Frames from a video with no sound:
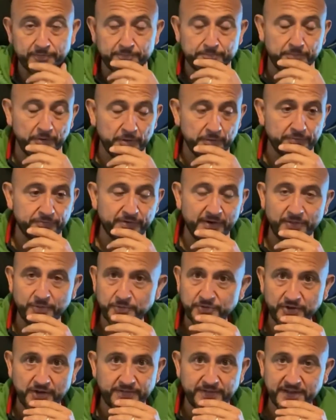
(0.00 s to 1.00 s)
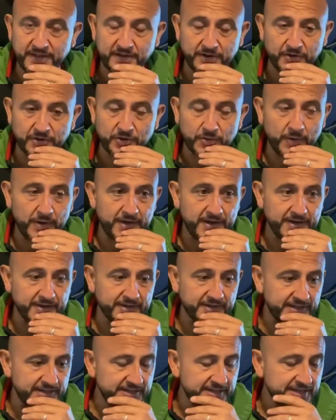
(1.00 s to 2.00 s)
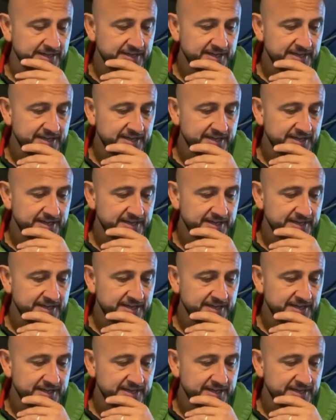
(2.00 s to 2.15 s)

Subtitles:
blue front, which I think look quite ugly.